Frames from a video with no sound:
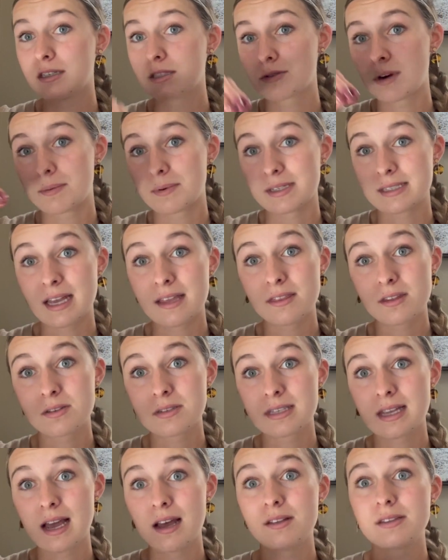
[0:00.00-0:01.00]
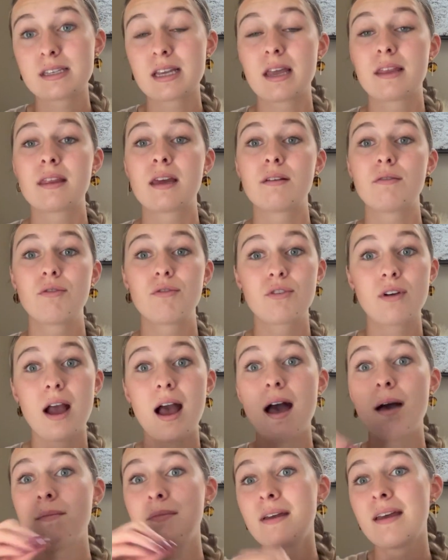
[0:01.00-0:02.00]
represent those sounds, and then
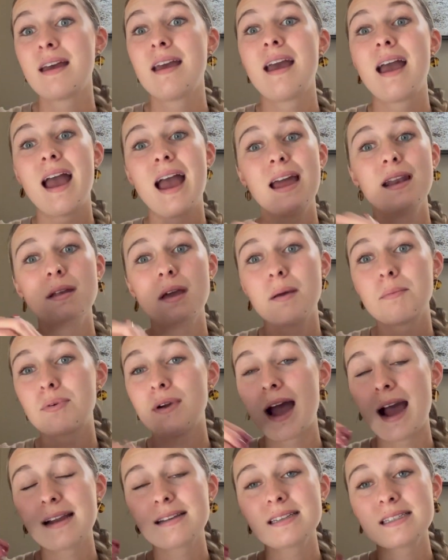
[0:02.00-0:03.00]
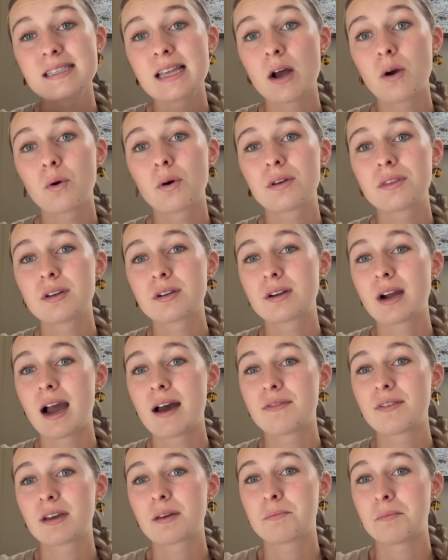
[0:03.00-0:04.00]
from, and practice that
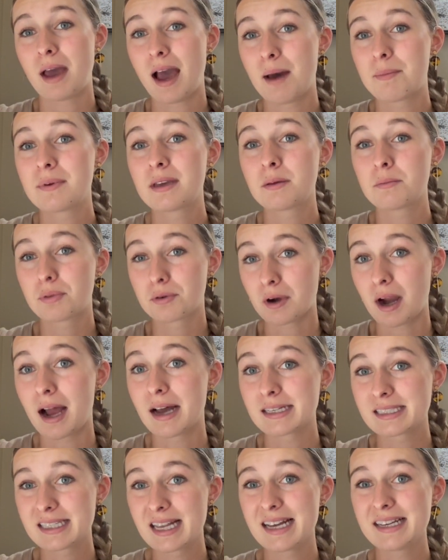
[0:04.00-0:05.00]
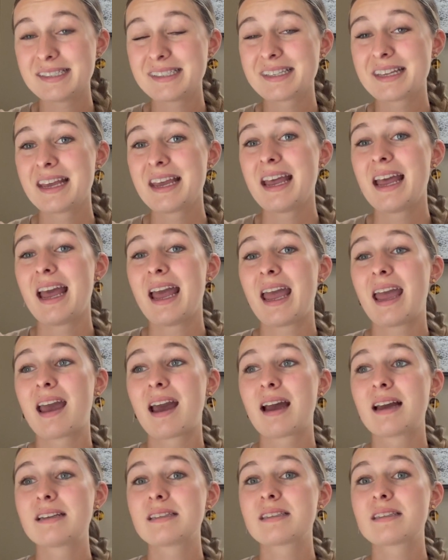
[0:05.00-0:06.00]
orthographic mapping process.
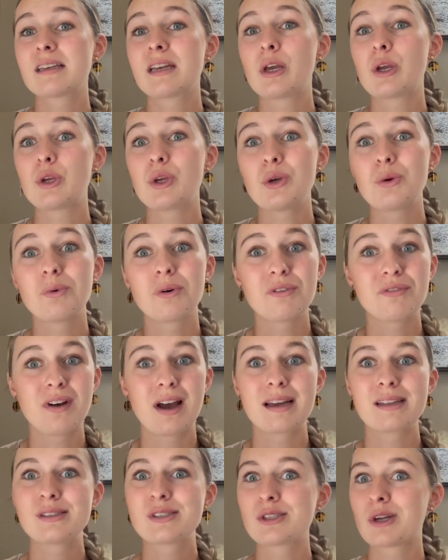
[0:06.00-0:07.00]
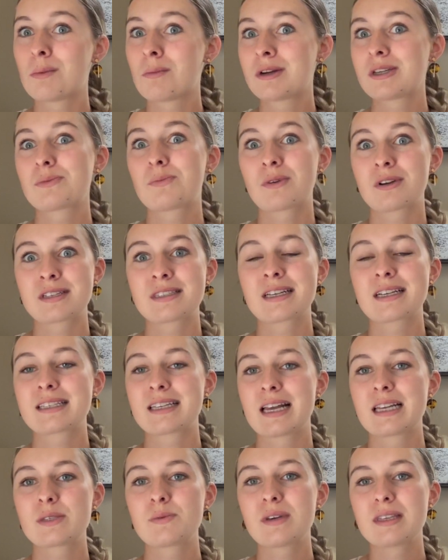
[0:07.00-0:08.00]
And you will find so much more
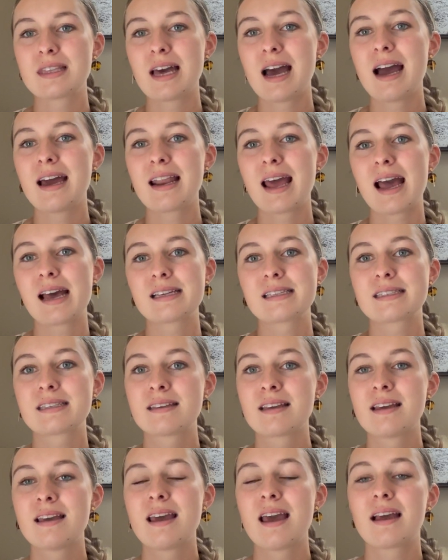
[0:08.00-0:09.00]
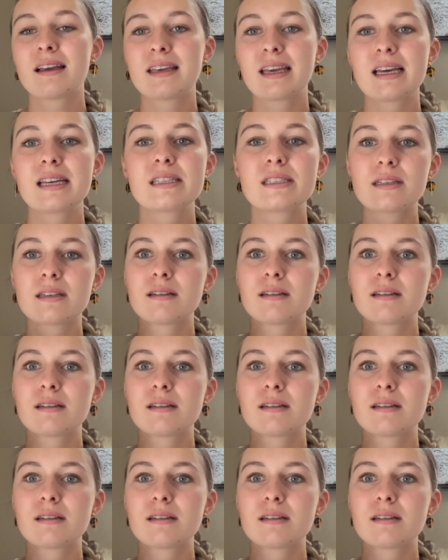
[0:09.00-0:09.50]
success with that as kids